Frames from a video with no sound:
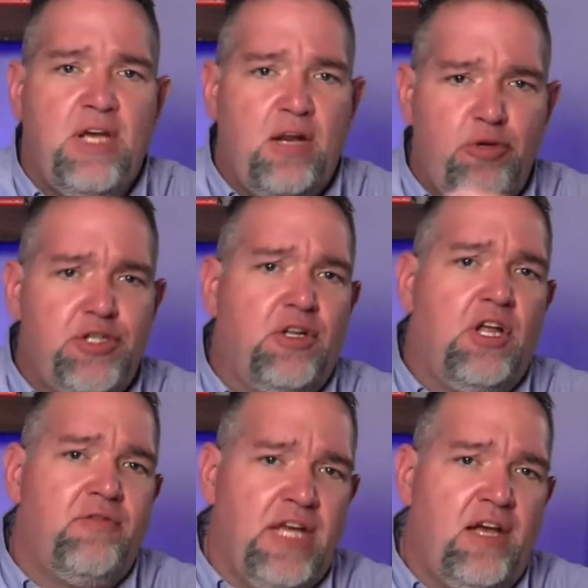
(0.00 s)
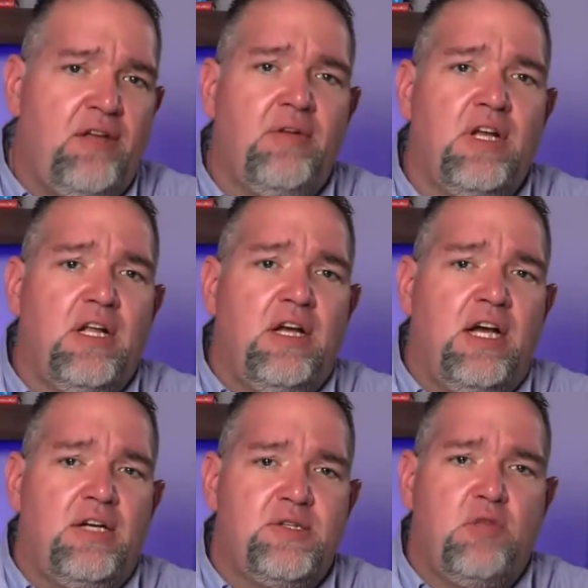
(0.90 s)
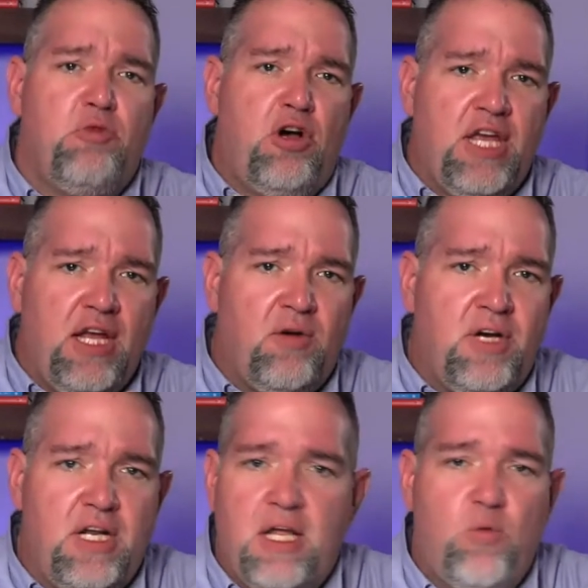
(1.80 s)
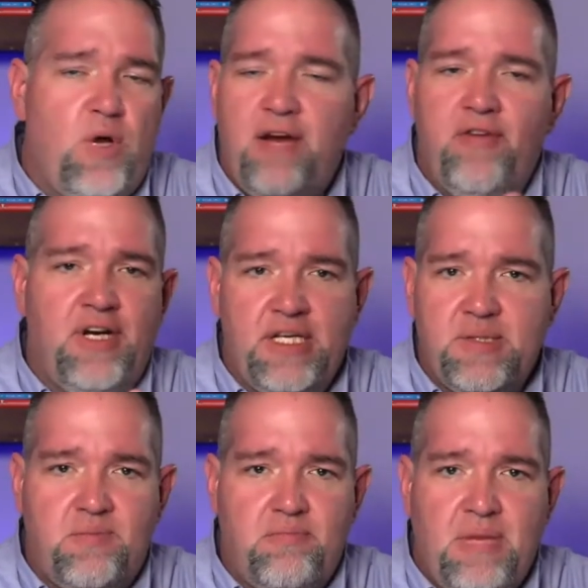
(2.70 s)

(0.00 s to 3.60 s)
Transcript: You got to put your glove down so the ball can't go in, like whatever it is,